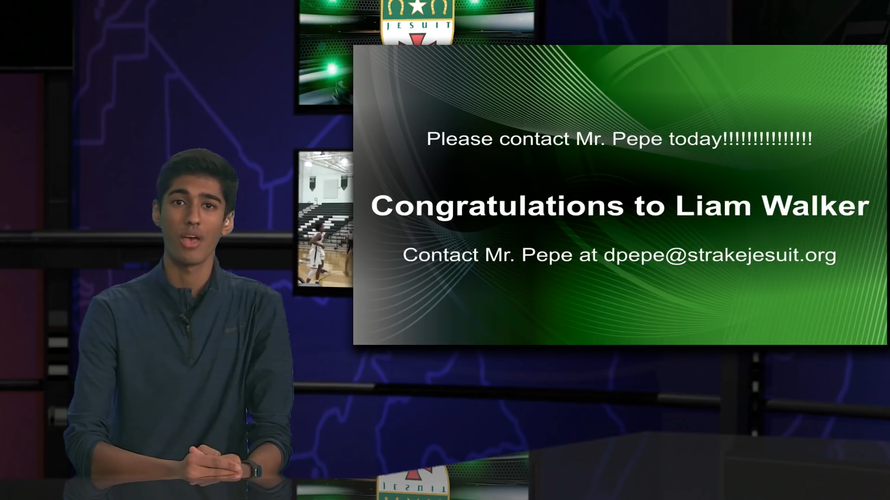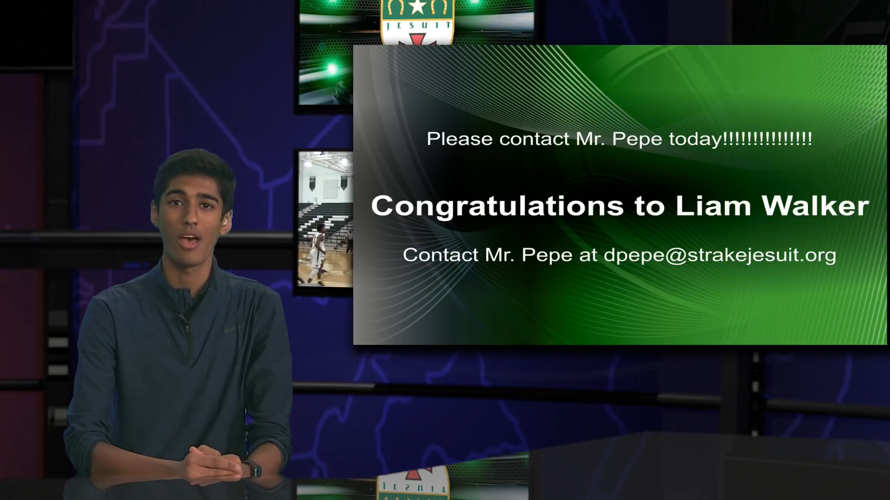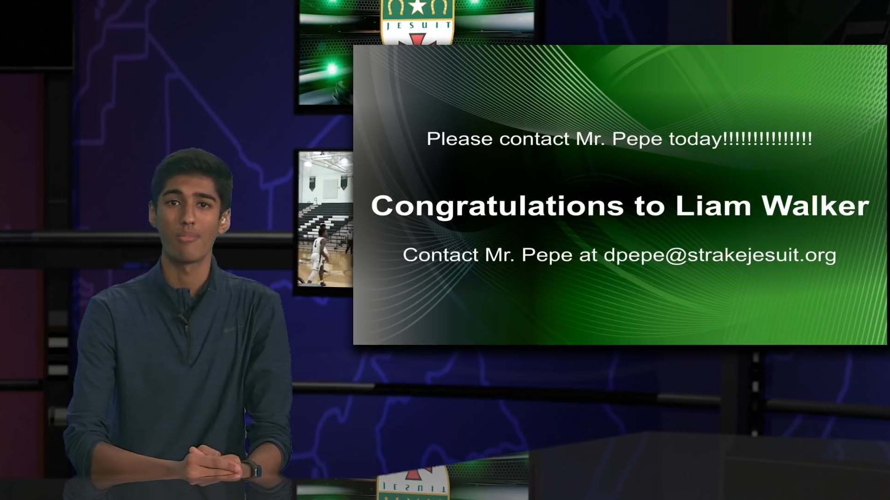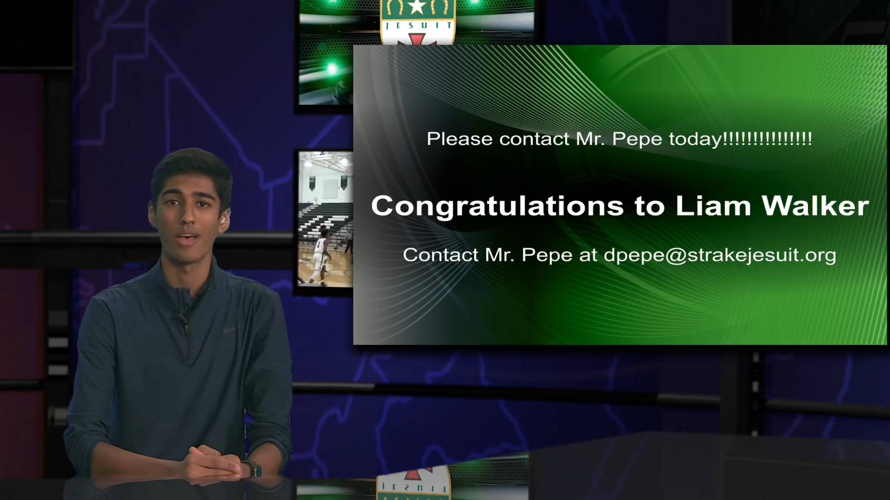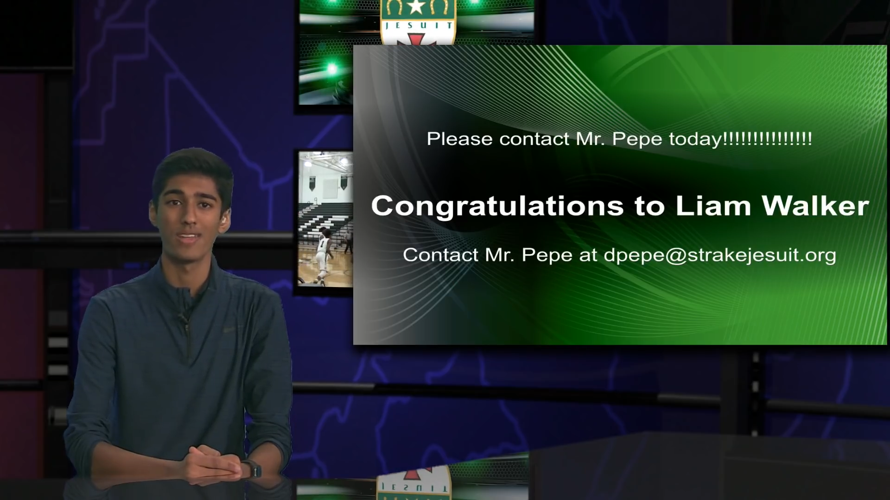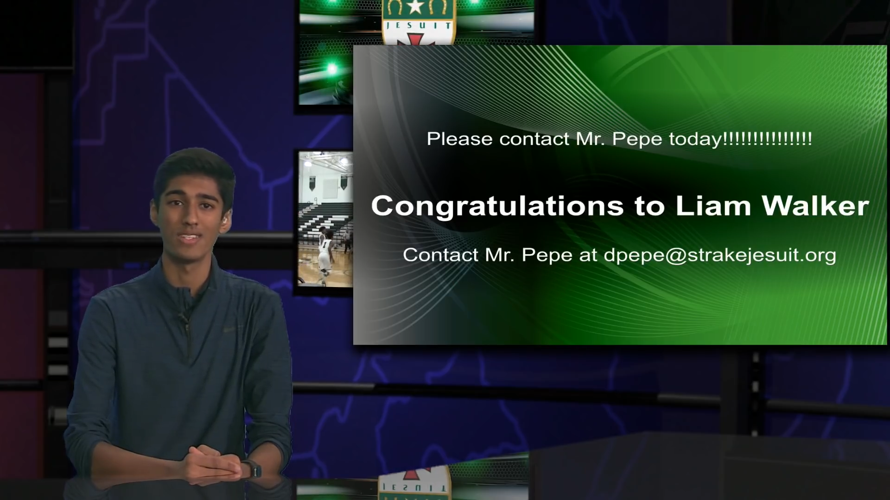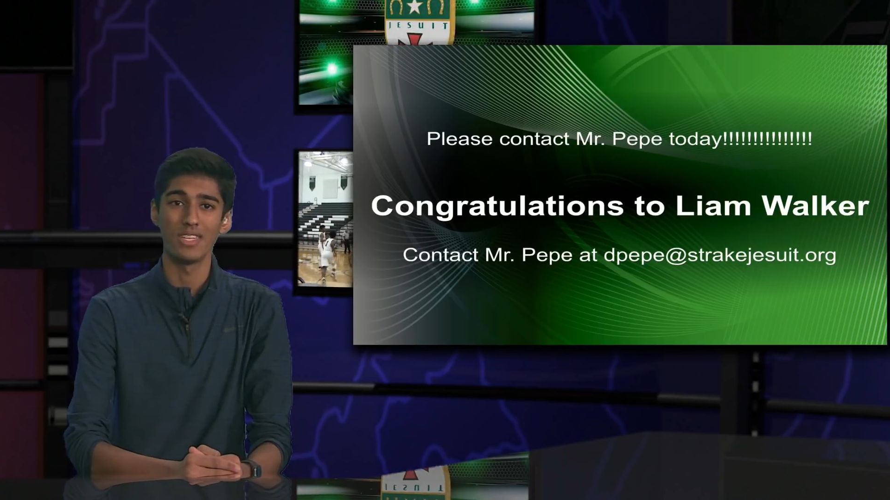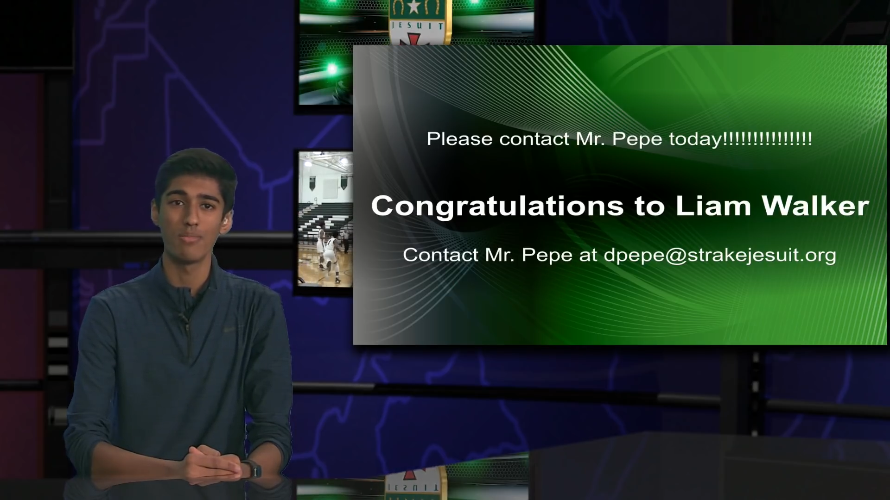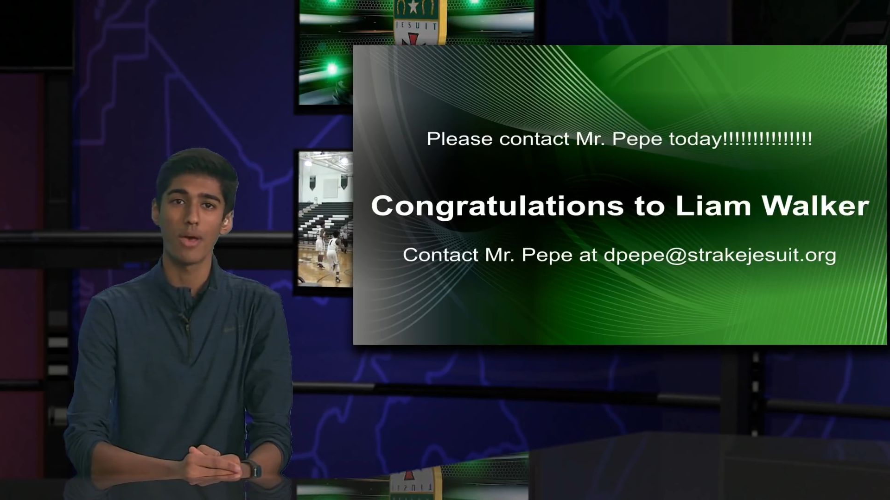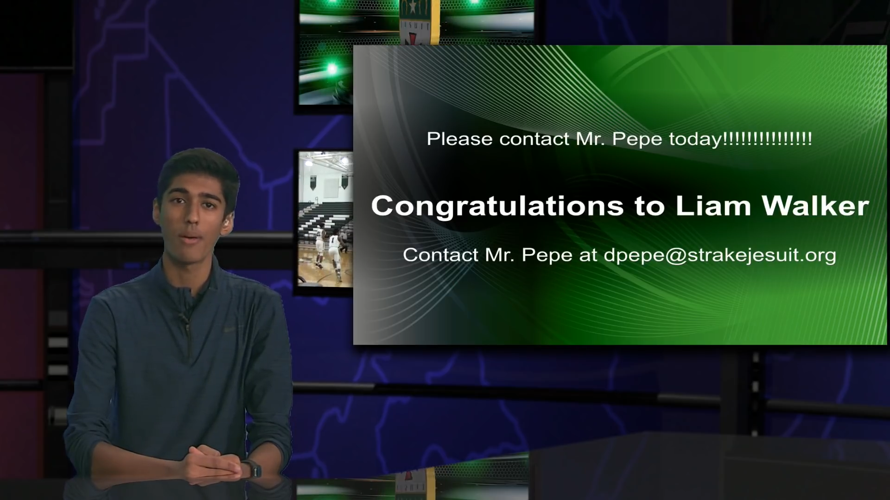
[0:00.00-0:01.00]
Pep at
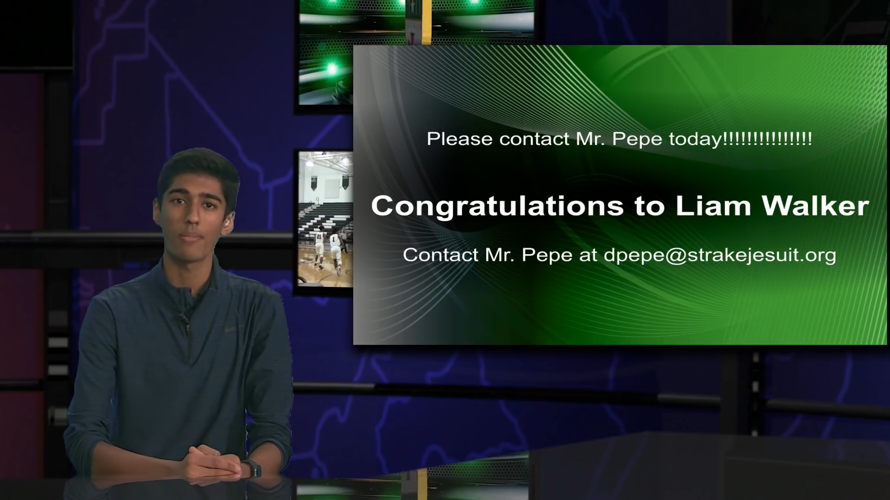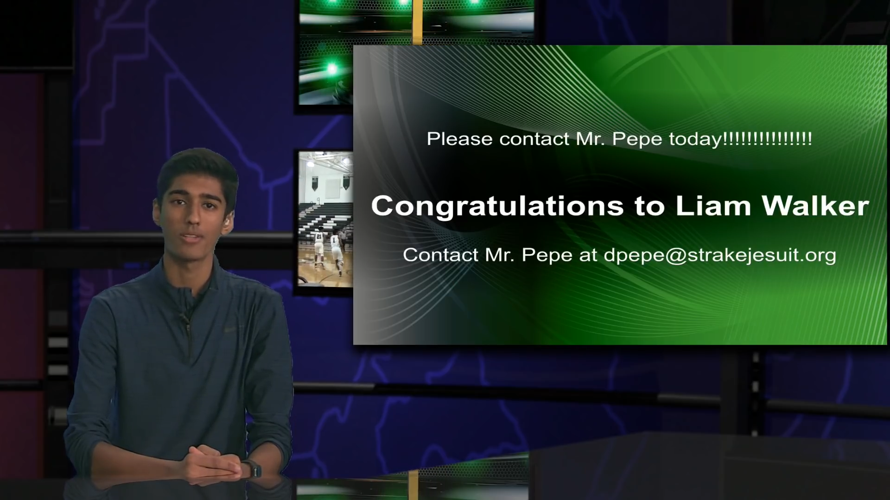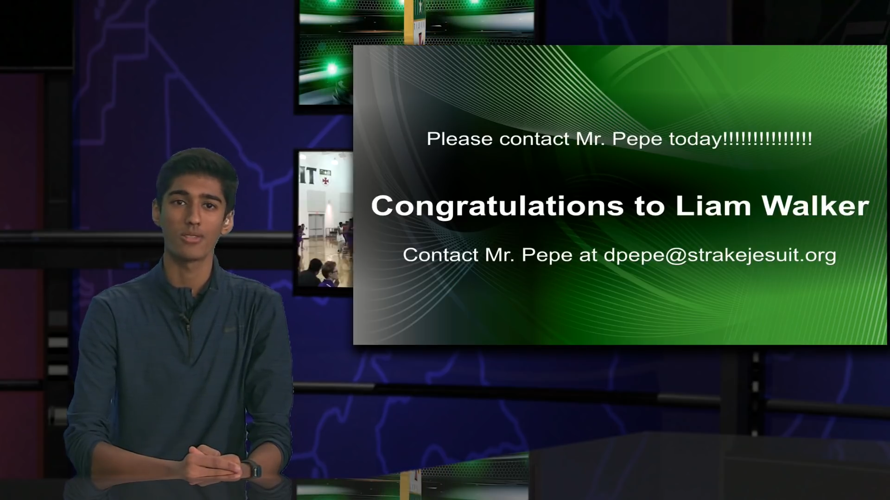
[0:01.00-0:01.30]
dpep at